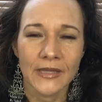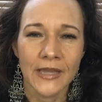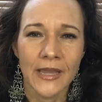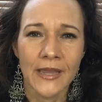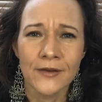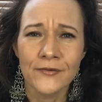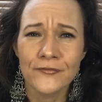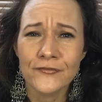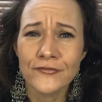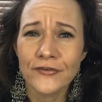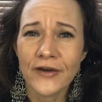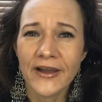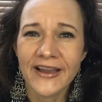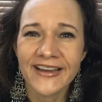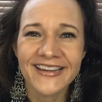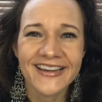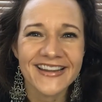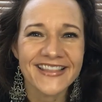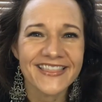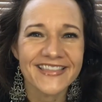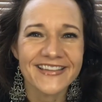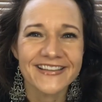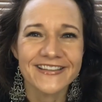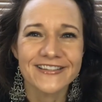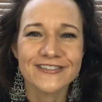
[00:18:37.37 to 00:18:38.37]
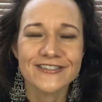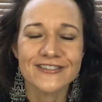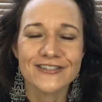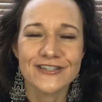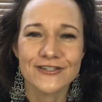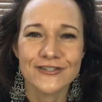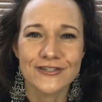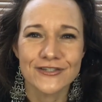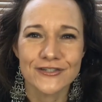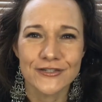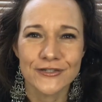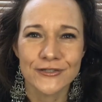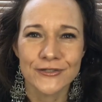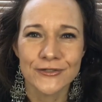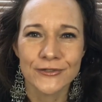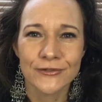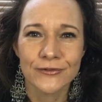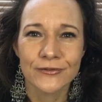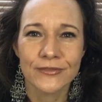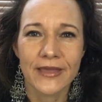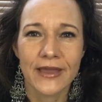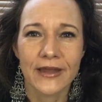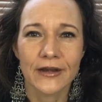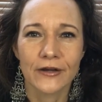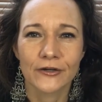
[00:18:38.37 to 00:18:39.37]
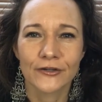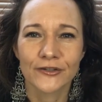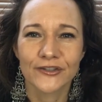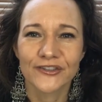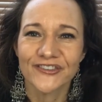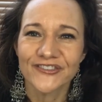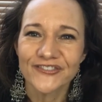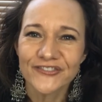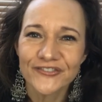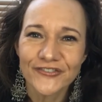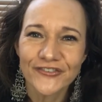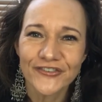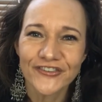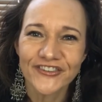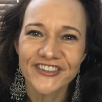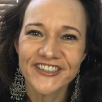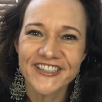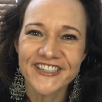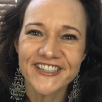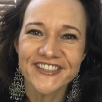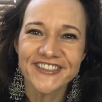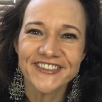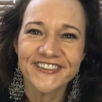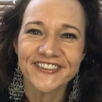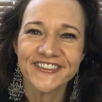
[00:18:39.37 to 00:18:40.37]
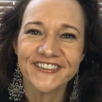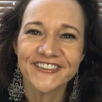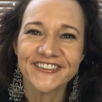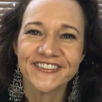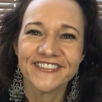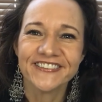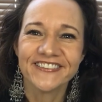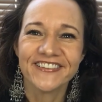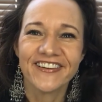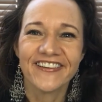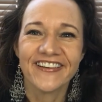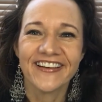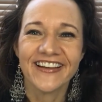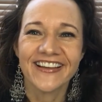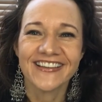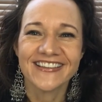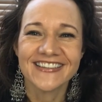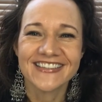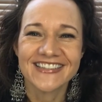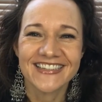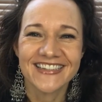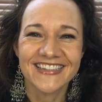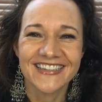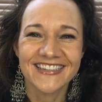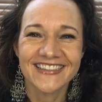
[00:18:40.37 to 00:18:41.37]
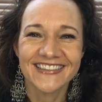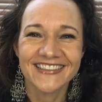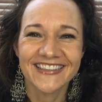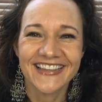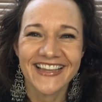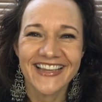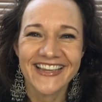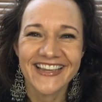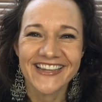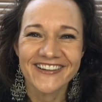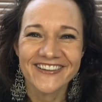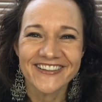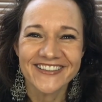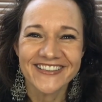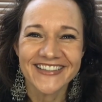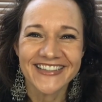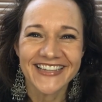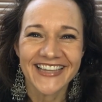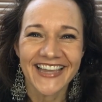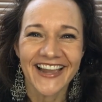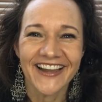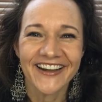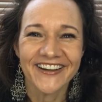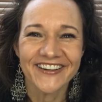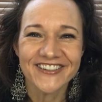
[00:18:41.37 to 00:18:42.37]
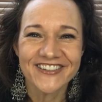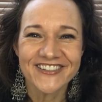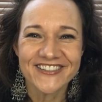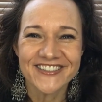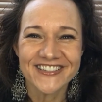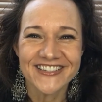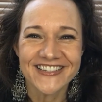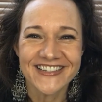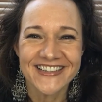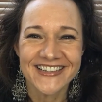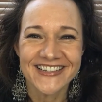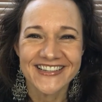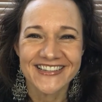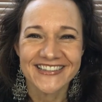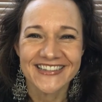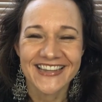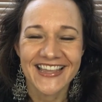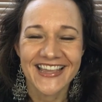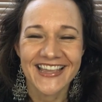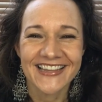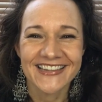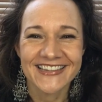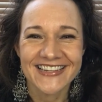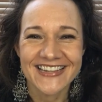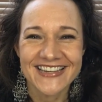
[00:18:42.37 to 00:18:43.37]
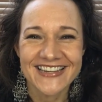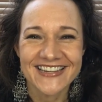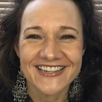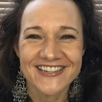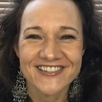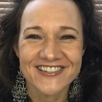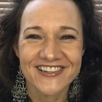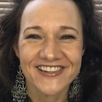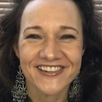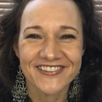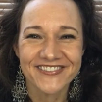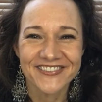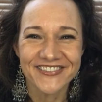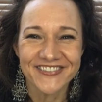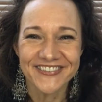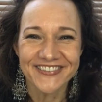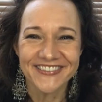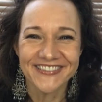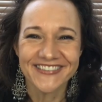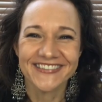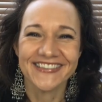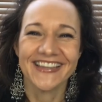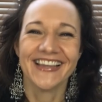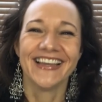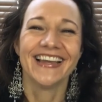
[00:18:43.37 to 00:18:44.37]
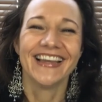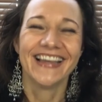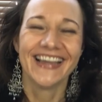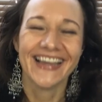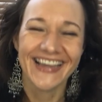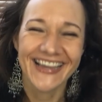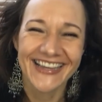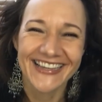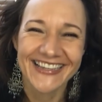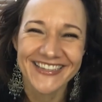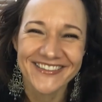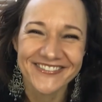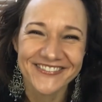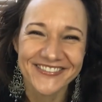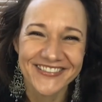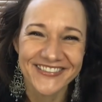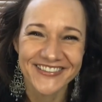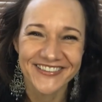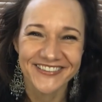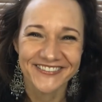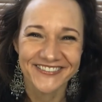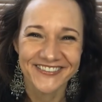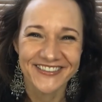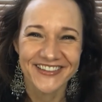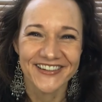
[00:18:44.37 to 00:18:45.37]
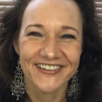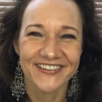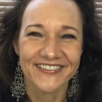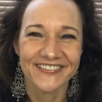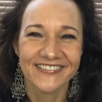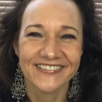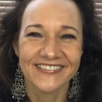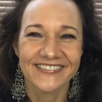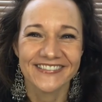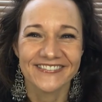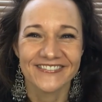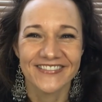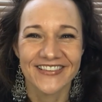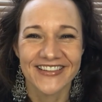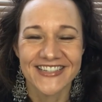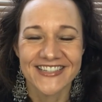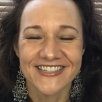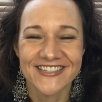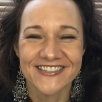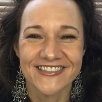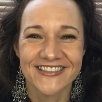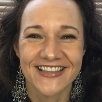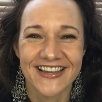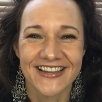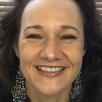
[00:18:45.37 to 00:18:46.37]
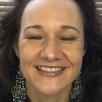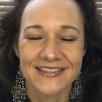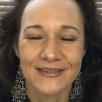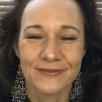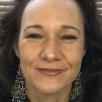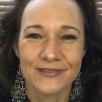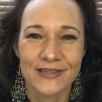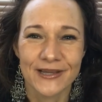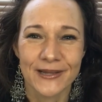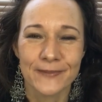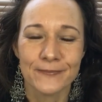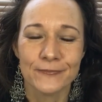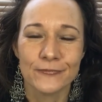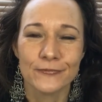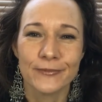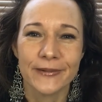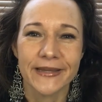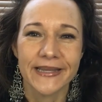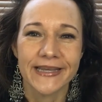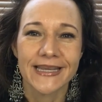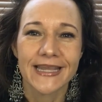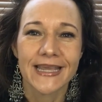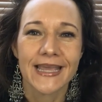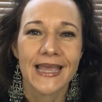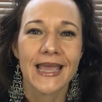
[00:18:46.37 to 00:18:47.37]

and finding things to do that are good for you, not laying on the couch and eating junk food, even though we all want to do that sometimes. But